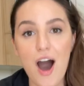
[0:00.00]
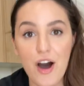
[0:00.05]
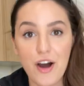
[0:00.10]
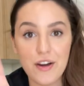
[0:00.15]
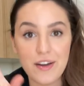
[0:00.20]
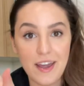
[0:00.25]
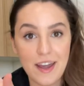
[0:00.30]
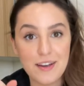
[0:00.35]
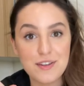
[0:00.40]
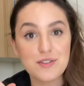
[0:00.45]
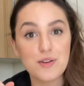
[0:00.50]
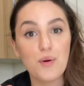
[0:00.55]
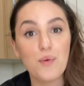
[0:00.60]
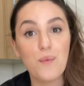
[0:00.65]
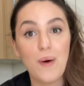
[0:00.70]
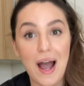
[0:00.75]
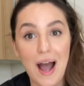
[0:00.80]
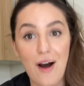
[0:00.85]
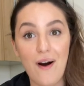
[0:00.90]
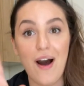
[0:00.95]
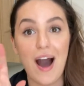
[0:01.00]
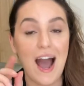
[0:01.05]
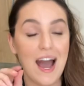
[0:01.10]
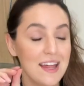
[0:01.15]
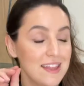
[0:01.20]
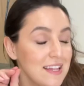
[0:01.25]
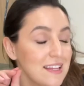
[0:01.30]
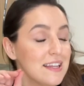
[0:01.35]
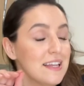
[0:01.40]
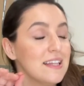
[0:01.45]
Okay, so wow, I
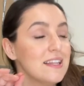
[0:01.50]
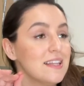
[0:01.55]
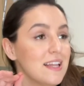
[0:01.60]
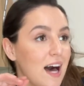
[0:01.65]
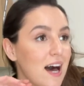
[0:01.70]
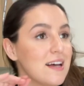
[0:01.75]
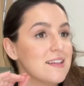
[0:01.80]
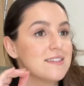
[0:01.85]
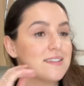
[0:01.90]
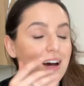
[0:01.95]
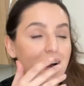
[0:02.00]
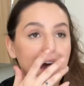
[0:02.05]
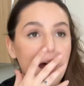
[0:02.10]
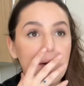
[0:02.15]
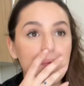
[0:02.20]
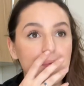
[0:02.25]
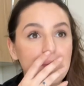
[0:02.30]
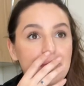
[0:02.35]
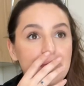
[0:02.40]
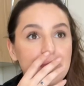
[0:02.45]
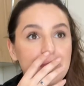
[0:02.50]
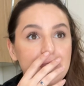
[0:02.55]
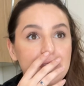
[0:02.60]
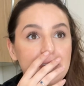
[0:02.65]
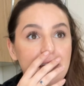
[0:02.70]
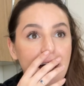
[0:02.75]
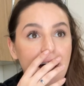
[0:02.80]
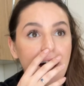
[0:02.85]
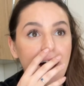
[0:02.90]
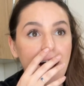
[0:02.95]
think the last time
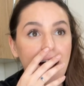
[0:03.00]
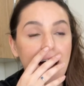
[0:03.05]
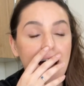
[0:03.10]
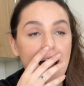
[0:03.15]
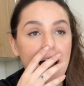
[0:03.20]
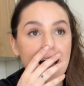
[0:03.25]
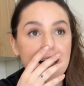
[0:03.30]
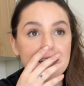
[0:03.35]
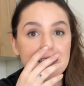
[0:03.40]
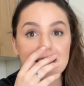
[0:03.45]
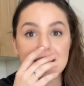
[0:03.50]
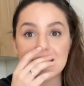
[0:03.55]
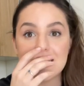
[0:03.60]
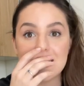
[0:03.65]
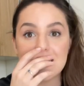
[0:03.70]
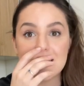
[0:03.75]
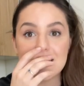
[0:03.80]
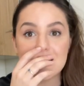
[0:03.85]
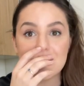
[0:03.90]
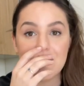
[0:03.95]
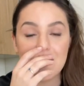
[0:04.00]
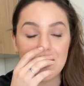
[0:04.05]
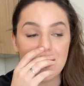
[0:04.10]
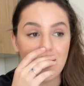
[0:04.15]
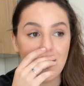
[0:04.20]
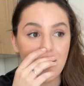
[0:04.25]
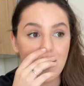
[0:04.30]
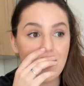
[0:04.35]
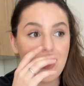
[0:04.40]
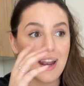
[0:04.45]
that I actually did this
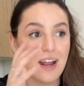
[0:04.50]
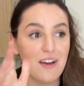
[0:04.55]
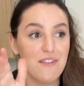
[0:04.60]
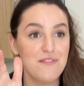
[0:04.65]
video and I